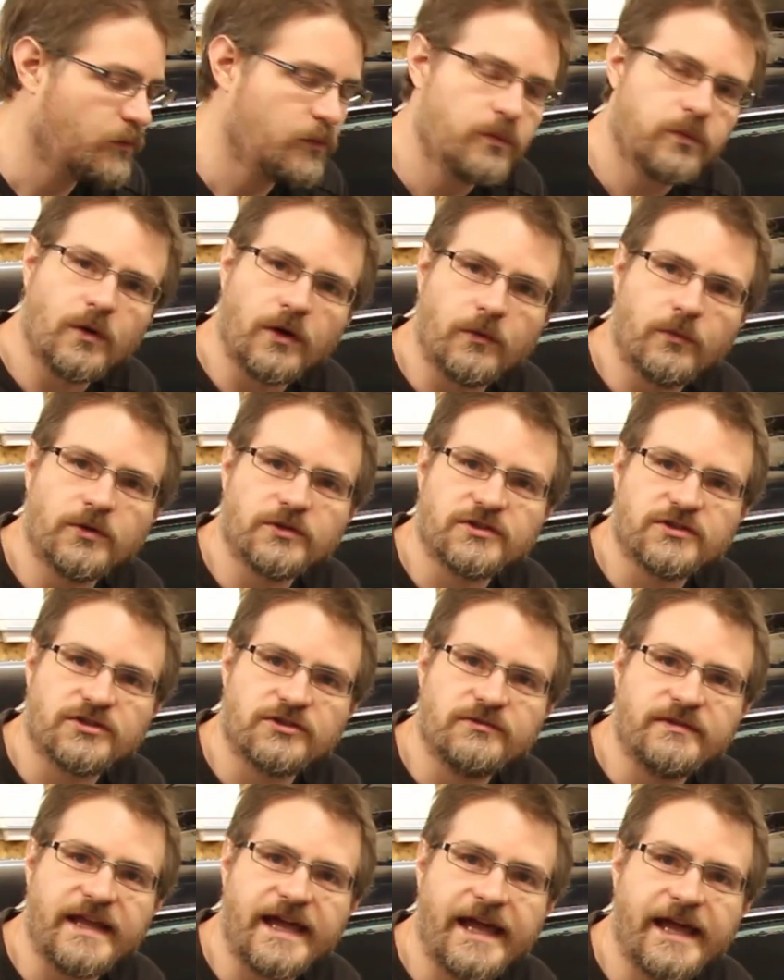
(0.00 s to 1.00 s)
What I want to
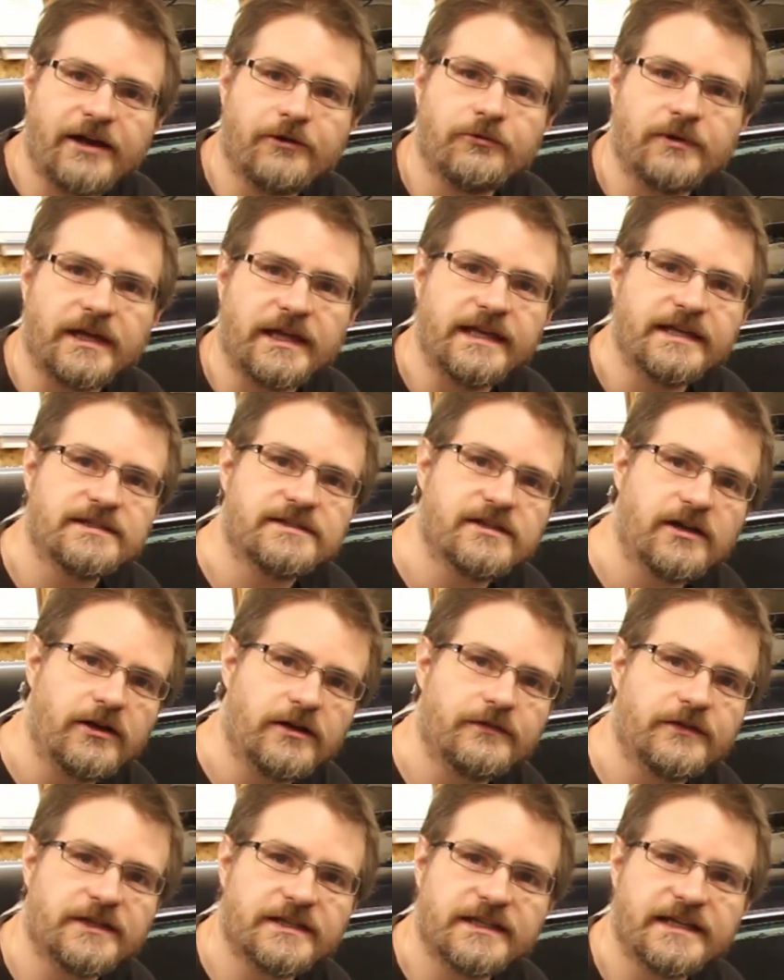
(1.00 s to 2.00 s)
do now is
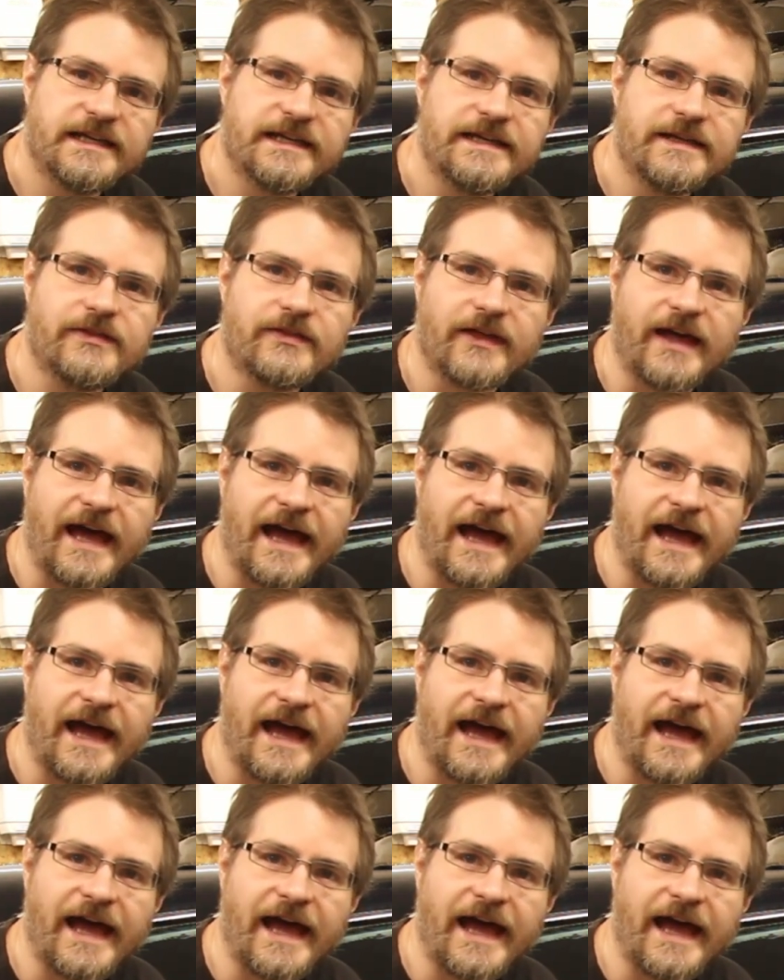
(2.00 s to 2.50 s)
dive underneath